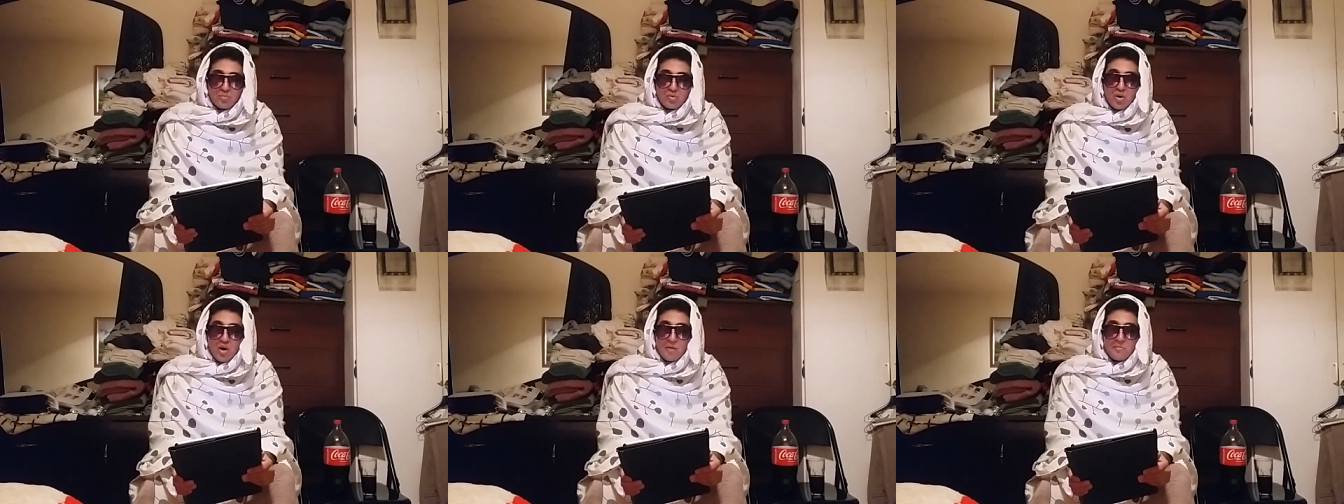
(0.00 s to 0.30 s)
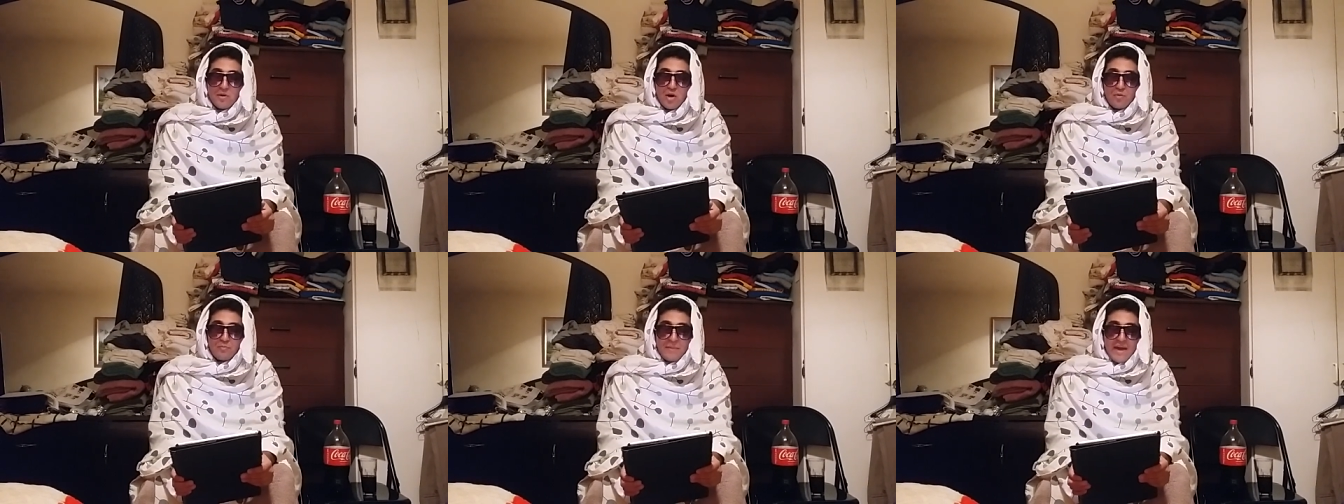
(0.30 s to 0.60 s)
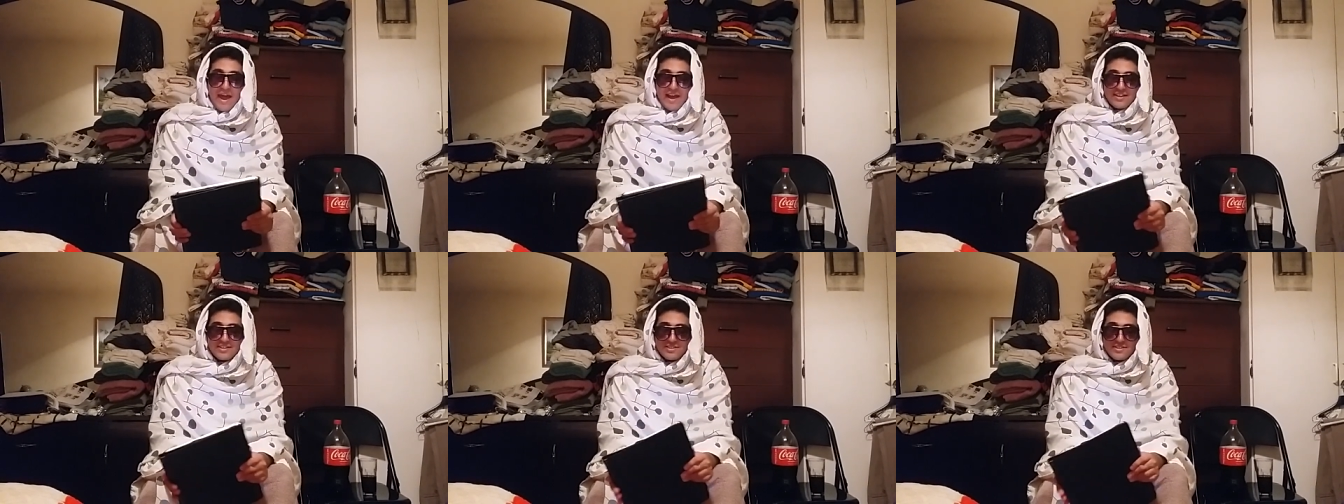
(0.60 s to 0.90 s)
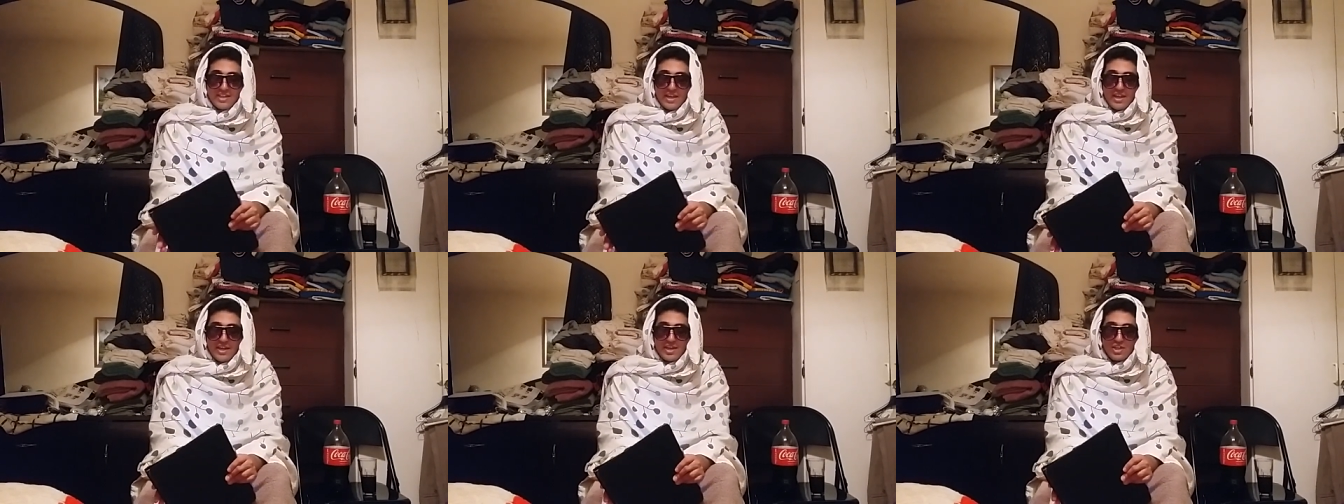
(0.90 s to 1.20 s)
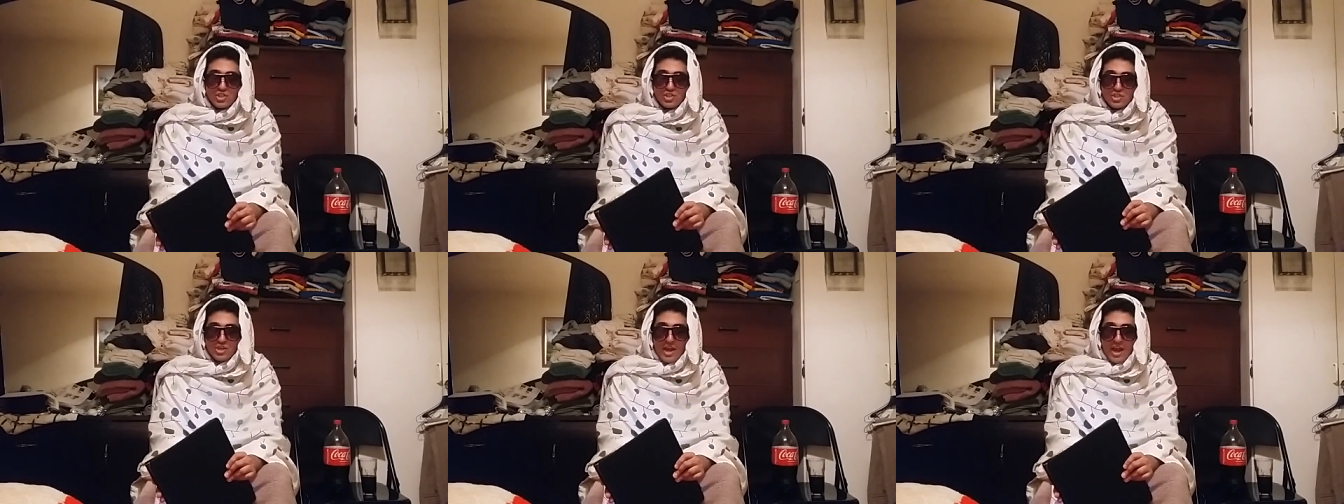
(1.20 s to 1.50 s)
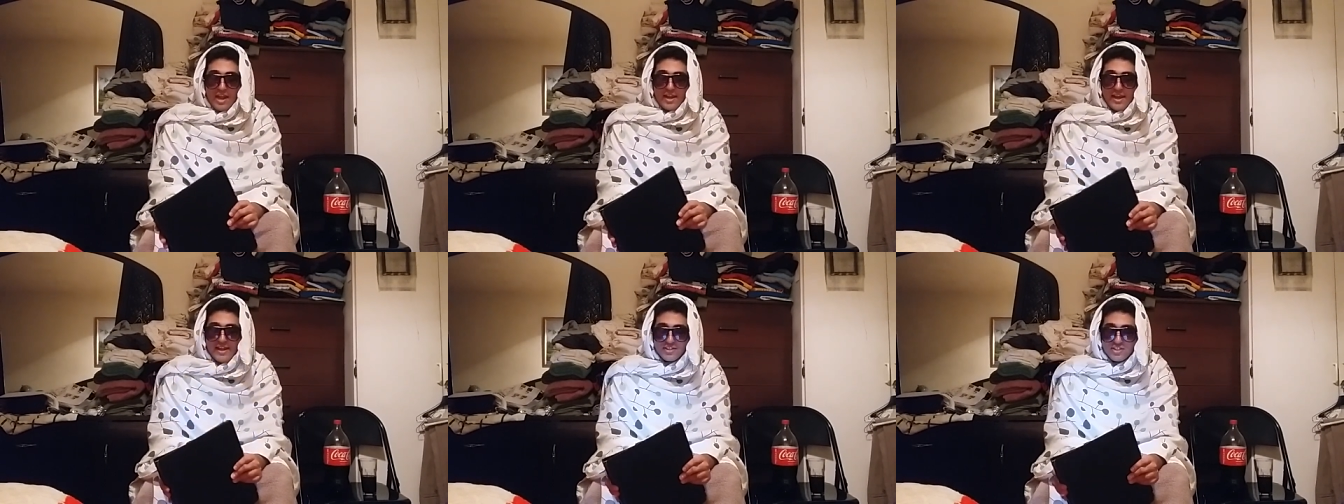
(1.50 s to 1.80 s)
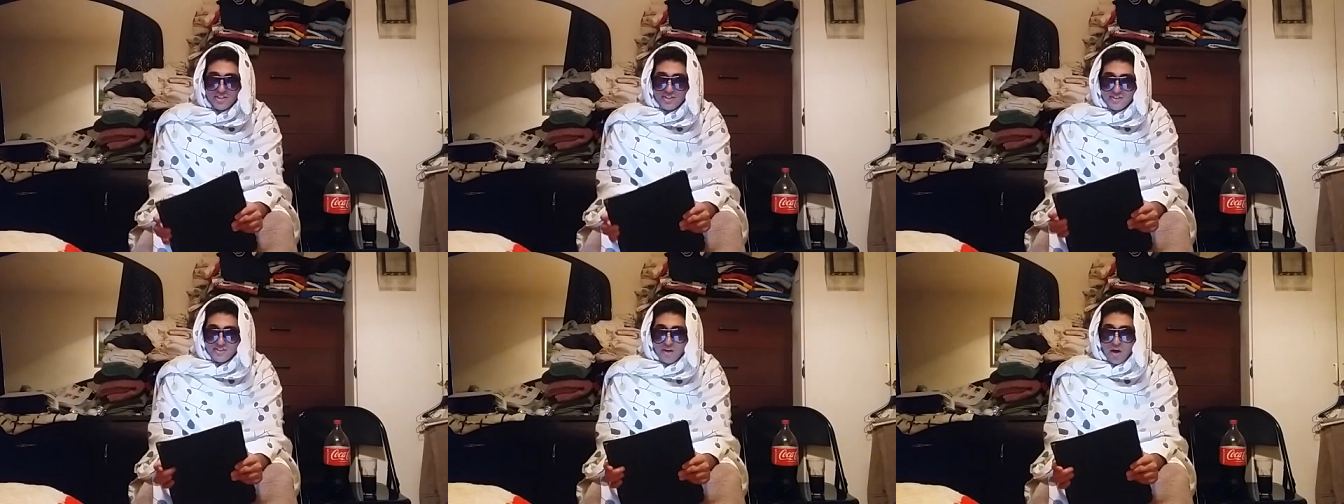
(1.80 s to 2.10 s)
a promo backstage. I
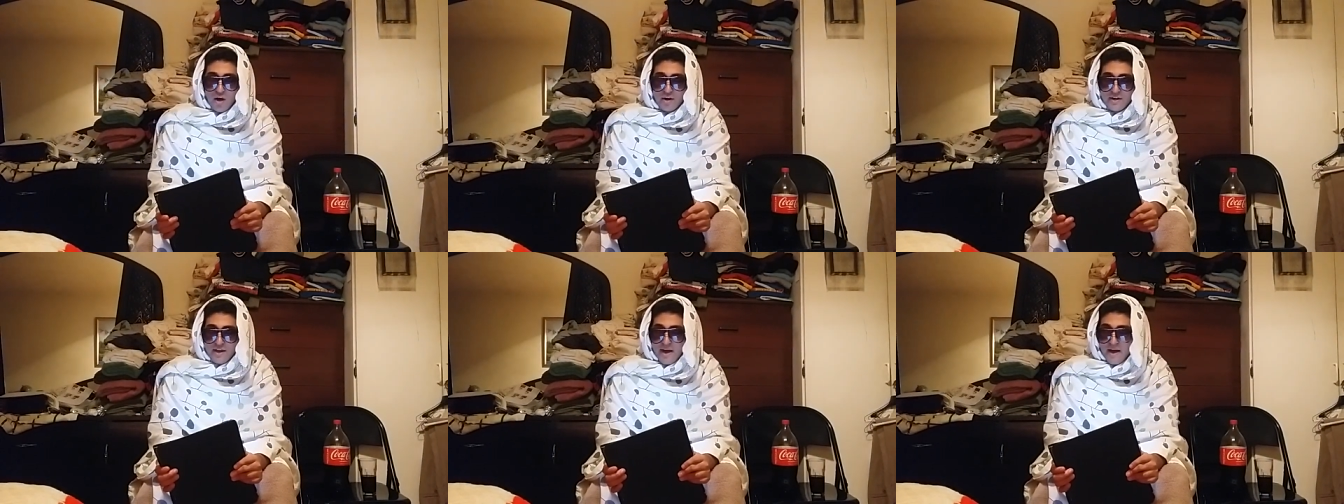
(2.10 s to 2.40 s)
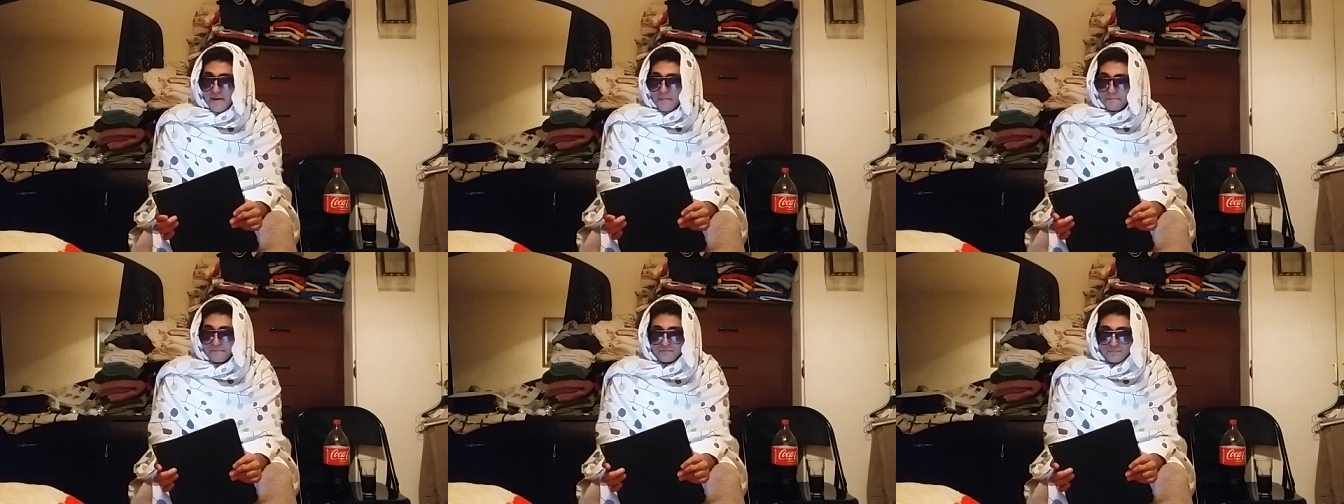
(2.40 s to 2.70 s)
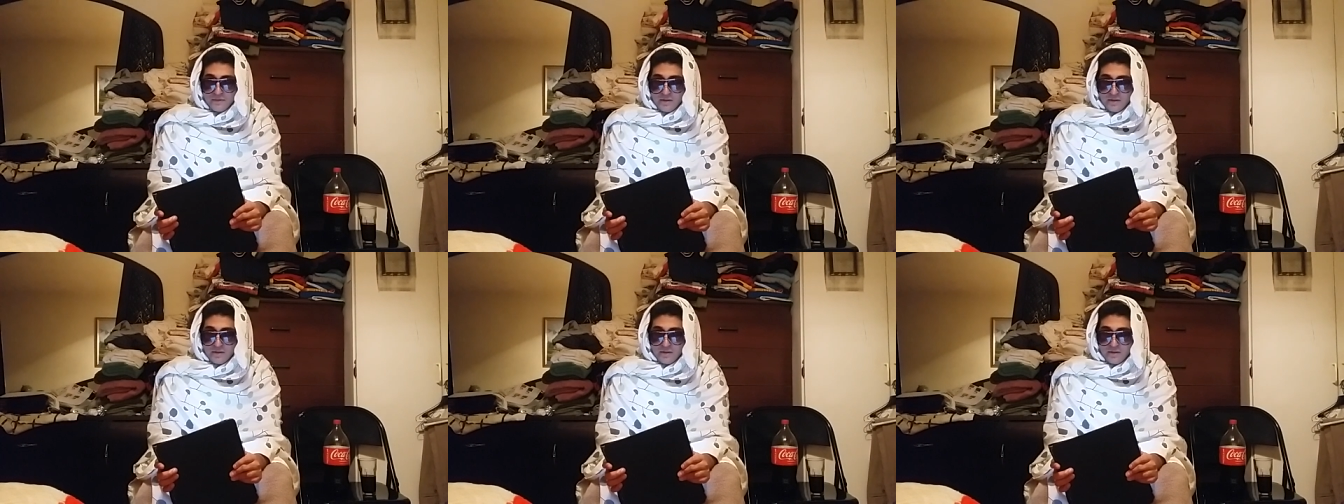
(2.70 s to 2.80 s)
actually saw that.